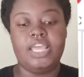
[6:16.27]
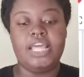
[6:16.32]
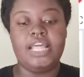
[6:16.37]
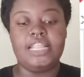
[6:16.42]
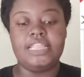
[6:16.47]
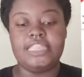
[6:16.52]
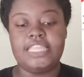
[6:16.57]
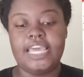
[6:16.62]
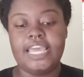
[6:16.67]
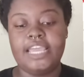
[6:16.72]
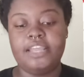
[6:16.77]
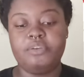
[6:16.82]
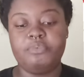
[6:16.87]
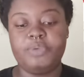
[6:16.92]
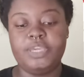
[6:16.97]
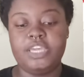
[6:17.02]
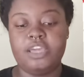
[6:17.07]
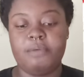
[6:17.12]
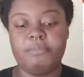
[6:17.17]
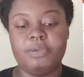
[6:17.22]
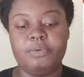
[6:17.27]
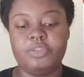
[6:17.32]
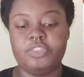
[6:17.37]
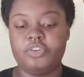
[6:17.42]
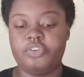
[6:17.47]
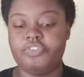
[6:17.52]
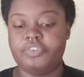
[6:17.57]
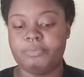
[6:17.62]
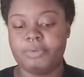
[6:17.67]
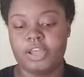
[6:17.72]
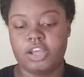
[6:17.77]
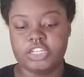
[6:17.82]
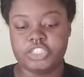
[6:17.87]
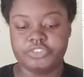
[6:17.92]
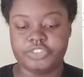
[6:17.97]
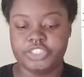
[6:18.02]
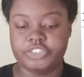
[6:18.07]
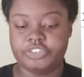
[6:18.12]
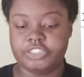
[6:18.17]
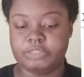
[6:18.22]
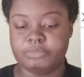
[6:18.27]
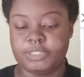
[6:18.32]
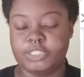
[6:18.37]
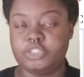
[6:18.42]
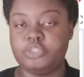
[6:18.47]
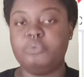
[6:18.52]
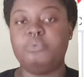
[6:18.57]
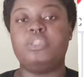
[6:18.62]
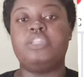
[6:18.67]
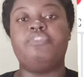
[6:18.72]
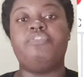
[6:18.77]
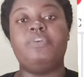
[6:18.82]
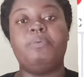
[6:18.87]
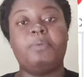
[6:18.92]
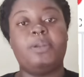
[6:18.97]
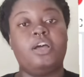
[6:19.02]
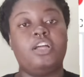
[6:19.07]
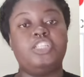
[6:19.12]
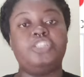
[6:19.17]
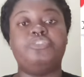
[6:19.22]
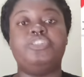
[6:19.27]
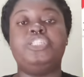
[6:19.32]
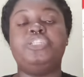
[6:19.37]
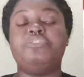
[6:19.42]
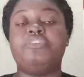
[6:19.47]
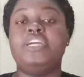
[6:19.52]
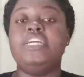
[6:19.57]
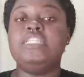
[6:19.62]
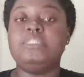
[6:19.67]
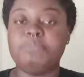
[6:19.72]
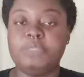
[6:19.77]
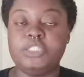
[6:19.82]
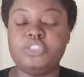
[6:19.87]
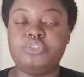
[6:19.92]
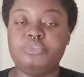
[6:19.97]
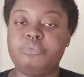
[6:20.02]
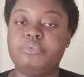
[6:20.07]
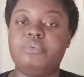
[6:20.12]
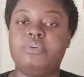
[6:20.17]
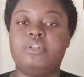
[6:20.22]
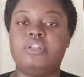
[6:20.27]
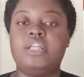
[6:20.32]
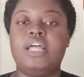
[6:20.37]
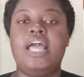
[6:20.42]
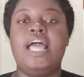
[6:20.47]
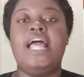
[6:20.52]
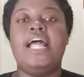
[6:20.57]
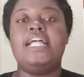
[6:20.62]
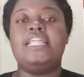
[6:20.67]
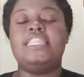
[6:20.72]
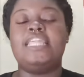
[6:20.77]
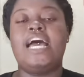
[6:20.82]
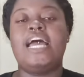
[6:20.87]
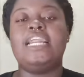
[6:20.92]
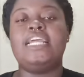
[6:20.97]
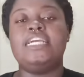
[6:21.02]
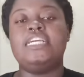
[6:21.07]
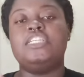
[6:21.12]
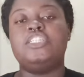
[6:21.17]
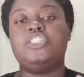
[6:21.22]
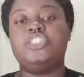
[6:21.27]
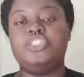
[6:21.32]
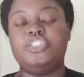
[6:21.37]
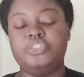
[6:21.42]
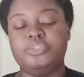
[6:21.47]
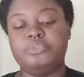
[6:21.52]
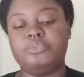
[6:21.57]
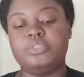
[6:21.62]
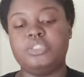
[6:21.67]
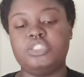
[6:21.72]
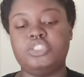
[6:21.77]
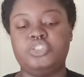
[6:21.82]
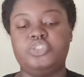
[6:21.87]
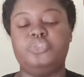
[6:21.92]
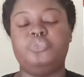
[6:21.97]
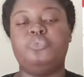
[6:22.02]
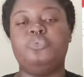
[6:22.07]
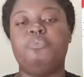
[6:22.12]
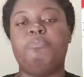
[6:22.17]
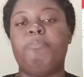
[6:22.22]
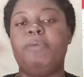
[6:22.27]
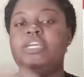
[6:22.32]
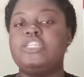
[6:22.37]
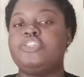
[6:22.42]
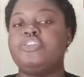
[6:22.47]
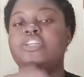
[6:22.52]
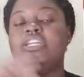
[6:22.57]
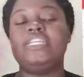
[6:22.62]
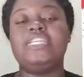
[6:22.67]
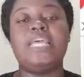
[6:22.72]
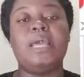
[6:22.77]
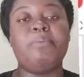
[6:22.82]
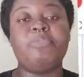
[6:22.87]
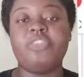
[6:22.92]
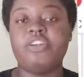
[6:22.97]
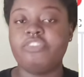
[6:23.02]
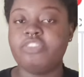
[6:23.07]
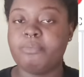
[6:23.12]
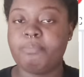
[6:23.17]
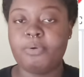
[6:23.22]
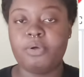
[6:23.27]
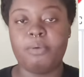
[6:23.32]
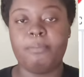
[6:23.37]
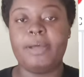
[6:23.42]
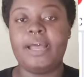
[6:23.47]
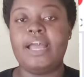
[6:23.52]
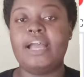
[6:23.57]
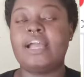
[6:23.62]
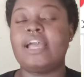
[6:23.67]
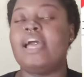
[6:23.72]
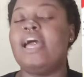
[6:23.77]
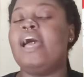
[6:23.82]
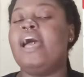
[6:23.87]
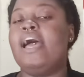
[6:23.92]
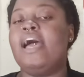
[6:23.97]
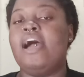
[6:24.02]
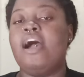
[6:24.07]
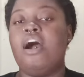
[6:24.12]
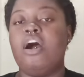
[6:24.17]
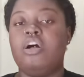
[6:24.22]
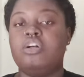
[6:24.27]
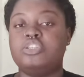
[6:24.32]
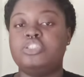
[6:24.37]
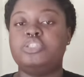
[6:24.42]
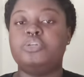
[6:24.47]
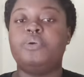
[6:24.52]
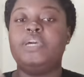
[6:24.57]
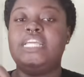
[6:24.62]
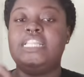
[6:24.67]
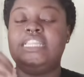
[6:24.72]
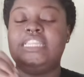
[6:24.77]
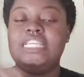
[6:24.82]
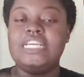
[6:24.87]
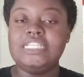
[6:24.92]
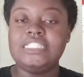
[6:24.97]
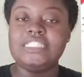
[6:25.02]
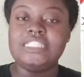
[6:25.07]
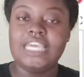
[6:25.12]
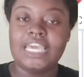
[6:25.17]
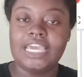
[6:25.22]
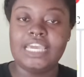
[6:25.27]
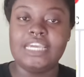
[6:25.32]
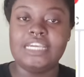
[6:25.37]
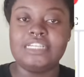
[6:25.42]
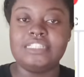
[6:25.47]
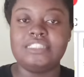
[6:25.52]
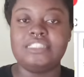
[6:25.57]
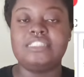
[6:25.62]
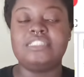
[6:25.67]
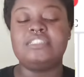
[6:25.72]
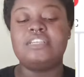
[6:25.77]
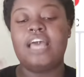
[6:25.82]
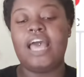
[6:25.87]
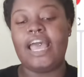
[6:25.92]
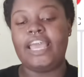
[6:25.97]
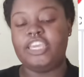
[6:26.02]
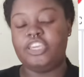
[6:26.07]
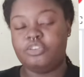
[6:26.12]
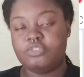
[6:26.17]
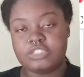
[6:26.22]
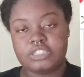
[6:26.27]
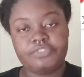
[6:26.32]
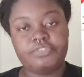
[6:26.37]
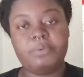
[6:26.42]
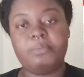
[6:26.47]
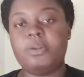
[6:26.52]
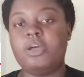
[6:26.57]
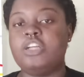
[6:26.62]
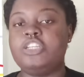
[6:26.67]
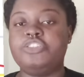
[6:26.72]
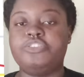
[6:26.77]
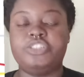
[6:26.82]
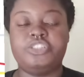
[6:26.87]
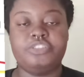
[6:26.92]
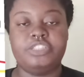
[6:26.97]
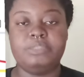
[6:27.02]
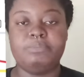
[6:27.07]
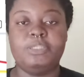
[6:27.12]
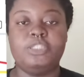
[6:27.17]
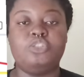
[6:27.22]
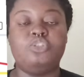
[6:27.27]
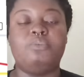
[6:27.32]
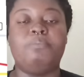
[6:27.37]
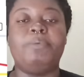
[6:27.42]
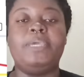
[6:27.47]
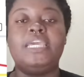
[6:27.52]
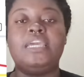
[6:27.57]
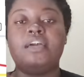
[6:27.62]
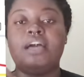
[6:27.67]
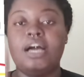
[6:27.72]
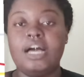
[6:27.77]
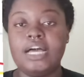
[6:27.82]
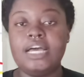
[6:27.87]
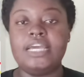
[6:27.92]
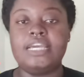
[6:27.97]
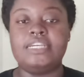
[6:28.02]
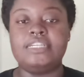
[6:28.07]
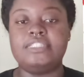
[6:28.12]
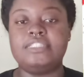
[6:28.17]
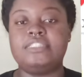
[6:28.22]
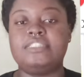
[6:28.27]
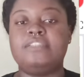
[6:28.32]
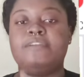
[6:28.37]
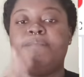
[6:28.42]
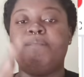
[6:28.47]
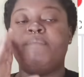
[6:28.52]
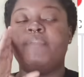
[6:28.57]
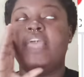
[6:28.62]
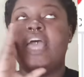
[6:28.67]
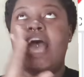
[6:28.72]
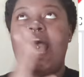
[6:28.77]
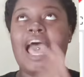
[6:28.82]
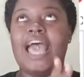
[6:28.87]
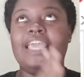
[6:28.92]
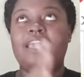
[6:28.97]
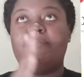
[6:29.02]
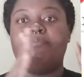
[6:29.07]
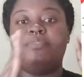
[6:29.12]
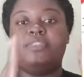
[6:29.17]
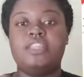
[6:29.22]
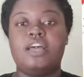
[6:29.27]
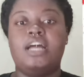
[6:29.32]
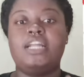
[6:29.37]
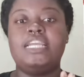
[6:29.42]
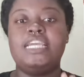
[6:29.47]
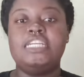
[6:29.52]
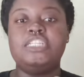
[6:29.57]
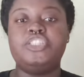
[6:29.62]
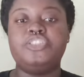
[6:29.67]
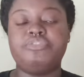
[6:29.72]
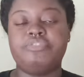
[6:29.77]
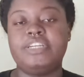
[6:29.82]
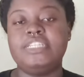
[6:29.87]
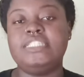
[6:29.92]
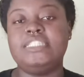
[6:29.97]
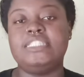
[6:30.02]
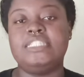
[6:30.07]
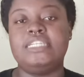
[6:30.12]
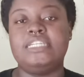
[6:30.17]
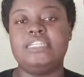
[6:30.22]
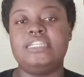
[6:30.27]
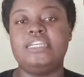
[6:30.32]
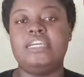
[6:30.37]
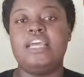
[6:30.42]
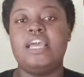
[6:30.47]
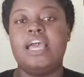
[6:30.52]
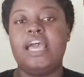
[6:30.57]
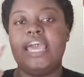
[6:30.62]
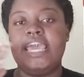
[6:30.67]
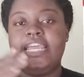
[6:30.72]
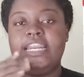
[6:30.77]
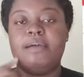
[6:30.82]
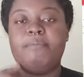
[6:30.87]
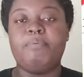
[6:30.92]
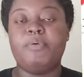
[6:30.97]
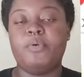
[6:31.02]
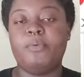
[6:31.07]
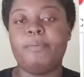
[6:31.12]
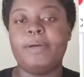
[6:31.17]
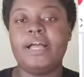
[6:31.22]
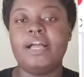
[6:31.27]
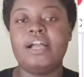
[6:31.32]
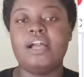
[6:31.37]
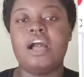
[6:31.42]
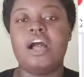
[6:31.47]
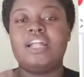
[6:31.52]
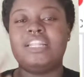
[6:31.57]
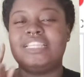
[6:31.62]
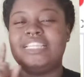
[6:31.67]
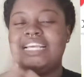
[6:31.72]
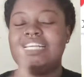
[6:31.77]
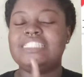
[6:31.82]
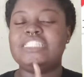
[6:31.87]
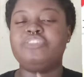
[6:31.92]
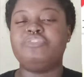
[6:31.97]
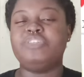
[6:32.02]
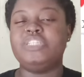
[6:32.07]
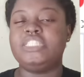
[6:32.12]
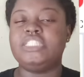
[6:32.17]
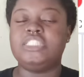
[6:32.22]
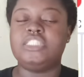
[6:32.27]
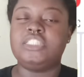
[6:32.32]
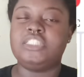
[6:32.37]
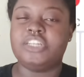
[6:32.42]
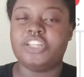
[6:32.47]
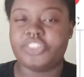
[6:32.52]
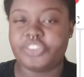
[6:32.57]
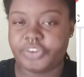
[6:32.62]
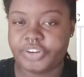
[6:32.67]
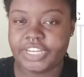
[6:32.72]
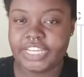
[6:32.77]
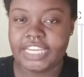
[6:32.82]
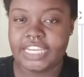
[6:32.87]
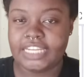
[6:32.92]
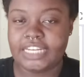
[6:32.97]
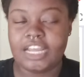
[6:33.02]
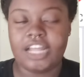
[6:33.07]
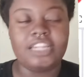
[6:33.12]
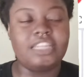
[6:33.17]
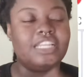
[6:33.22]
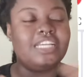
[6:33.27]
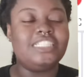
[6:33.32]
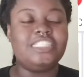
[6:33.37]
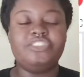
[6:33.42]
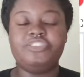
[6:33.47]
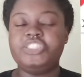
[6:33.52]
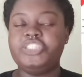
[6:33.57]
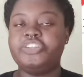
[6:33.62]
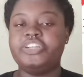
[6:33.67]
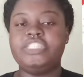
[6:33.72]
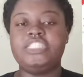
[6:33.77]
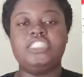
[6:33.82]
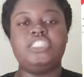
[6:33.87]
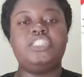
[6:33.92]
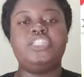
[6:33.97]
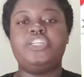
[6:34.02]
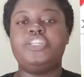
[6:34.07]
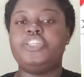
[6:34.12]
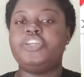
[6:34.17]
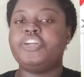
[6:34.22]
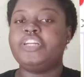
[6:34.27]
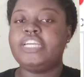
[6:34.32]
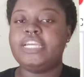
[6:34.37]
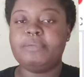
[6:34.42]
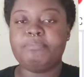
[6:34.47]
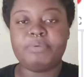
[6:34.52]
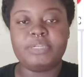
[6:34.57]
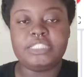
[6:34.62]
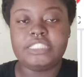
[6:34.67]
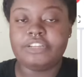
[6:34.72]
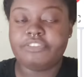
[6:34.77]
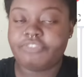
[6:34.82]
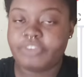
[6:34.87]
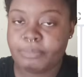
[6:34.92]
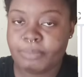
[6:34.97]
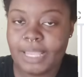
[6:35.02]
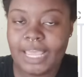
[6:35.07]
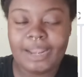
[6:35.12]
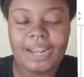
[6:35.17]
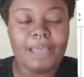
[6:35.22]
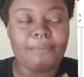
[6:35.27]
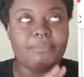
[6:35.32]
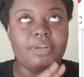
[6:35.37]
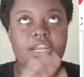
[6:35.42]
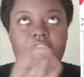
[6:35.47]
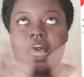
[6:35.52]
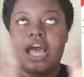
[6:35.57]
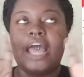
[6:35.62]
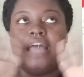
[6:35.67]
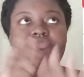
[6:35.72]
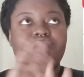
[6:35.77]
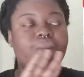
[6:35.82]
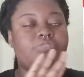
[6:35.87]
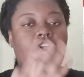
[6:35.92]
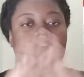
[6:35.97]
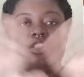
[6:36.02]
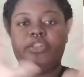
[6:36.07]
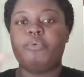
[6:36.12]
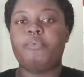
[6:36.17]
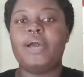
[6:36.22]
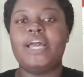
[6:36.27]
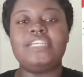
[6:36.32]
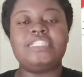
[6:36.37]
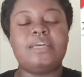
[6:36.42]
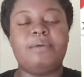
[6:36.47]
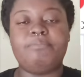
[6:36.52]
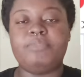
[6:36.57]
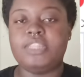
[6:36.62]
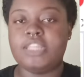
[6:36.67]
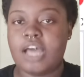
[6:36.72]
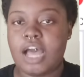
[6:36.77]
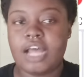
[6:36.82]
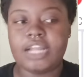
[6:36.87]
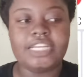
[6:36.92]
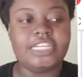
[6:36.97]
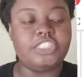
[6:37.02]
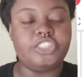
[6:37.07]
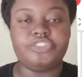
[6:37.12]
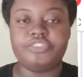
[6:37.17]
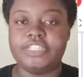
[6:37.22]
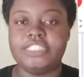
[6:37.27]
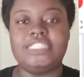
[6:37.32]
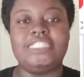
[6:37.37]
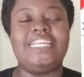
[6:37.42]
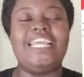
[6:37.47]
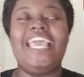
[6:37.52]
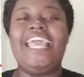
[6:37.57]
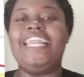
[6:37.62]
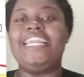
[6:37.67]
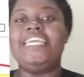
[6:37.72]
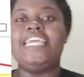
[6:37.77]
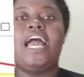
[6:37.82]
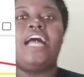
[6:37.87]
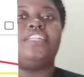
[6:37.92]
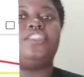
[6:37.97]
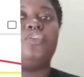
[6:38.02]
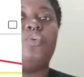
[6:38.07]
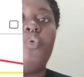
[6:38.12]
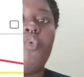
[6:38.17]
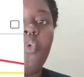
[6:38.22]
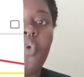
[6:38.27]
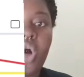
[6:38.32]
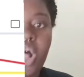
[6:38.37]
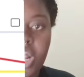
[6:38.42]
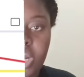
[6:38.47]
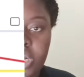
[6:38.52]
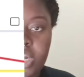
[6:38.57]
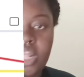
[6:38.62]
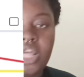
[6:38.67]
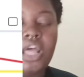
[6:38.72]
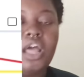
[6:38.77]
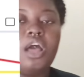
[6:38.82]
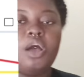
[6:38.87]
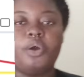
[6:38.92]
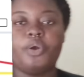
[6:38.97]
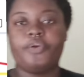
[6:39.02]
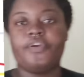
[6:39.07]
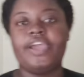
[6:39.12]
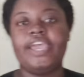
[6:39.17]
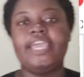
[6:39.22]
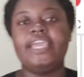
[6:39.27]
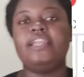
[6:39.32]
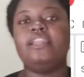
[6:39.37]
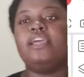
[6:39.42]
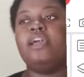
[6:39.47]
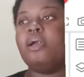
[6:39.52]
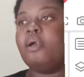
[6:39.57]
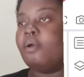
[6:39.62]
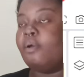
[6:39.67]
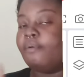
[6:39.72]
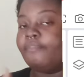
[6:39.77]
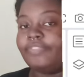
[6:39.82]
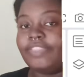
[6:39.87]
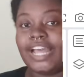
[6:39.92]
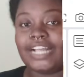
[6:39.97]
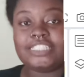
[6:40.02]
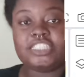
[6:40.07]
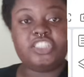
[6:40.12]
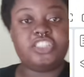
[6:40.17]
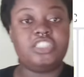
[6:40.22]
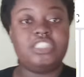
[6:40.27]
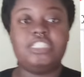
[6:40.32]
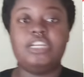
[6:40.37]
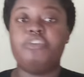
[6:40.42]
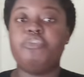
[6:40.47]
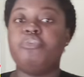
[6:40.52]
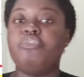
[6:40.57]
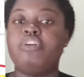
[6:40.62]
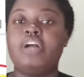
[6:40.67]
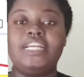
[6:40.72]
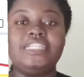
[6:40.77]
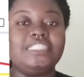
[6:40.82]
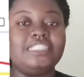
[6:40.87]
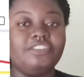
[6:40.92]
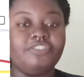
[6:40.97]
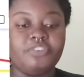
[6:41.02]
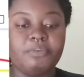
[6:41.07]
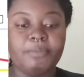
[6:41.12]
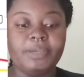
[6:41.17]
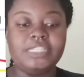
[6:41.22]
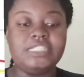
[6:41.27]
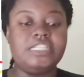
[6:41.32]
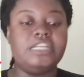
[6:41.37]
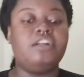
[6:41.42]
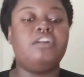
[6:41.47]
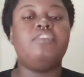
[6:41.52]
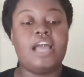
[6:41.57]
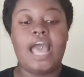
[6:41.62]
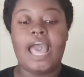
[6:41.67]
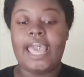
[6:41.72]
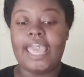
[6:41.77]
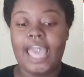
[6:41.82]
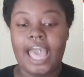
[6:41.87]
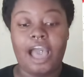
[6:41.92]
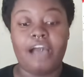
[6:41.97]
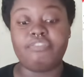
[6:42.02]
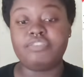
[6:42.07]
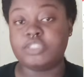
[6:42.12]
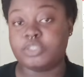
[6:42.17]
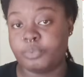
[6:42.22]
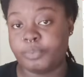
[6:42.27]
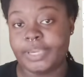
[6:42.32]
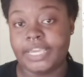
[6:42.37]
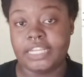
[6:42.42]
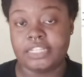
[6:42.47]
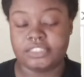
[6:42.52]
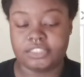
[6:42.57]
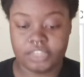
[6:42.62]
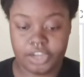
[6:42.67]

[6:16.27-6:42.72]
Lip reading: Then we come in with our Fibonacci retracement tool. The Fibonacci retracement tool that is used to measure the depth of the pullback. Also, in this case, I use the Fibonacci retracement tool because I am not interested in a pullback unless it reaches to the 38. Unless it retraces to the 38% fib line, otherwise I'm not interested any at all. All right, that's just a rule I set for myself. I have to wait.